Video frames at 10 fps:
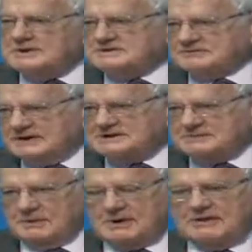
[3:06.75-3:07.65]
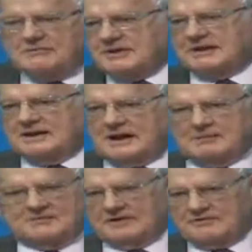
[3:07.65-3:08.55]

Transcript: is affected by everything that happens